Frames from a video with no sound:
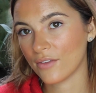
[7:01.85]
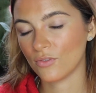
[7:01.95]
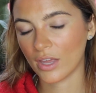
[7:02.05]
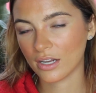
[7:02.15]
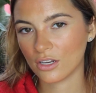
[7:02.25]

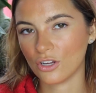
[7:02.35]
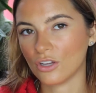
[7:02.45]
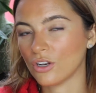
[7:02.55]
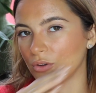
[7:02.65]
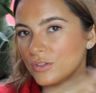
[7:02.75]
and then,
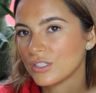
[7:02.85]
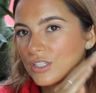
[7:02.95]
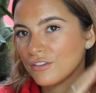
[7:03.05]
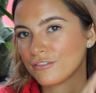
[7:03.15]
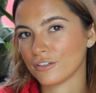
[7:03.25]
you know, this
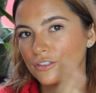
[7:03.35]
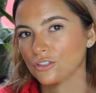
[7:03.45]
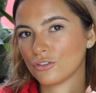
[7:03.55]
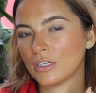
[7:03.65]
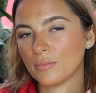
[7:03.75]
is the
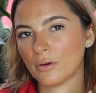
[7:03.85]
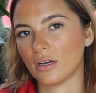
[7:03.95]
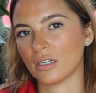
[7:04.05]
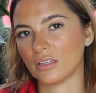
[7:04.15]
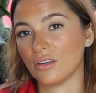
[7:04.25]
first cream
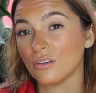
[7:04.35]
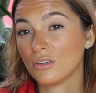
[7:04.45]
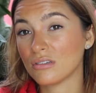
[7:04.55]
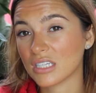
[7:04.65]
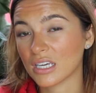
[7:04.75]
product that you're
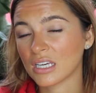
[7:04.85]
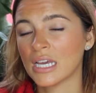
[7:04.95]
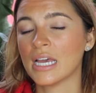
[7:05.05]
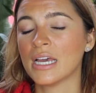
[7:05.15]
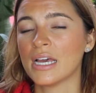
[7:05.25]
using
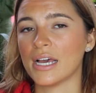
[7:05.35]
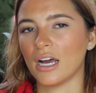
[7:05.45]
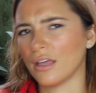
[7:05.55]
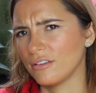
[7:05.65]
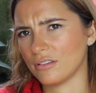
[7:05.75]

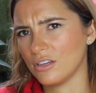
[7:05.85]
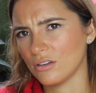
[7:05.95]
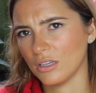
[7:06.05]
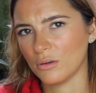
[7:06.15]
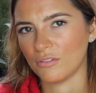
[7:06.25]
other than
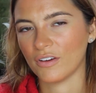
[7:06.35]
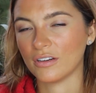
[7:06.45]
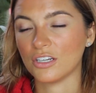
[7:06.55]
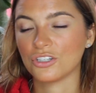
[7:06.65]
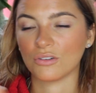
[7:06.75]
your liquid
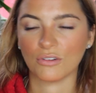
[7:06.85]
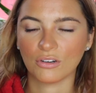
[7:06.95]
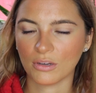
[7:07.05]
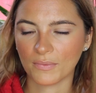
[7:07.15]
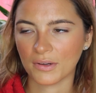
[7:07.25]
foundation or
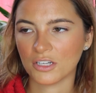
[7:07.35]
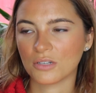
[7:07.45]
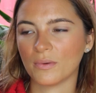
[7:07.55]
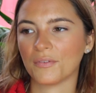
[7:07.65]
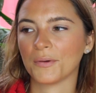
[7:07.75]
your cream
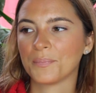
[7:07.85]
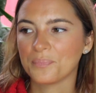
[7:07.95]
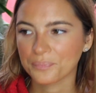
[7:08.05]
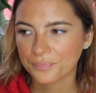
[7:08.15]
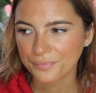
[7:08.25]
foundation, whatever.
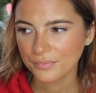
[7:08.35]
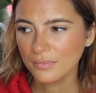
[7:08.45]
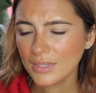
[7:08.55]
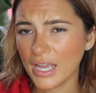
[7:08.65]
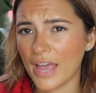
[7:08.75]

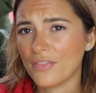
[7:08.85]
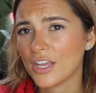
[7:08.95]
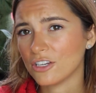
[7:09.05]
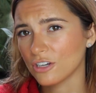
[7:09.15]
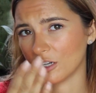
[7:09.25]
And
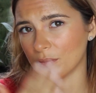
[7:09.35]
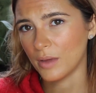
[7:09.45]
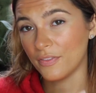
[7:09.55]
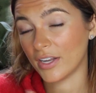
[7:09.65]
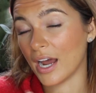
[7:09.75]

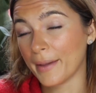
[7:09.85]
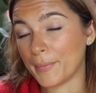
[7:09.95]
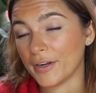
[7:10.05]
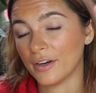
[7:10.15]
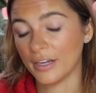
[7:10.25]
then I
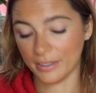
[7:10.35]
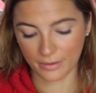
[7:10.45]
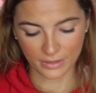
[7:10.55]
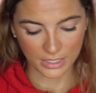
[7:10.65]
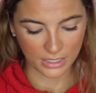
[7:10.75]
put
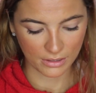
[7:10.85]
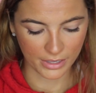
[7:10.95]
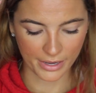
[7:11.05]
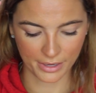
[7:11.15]
on the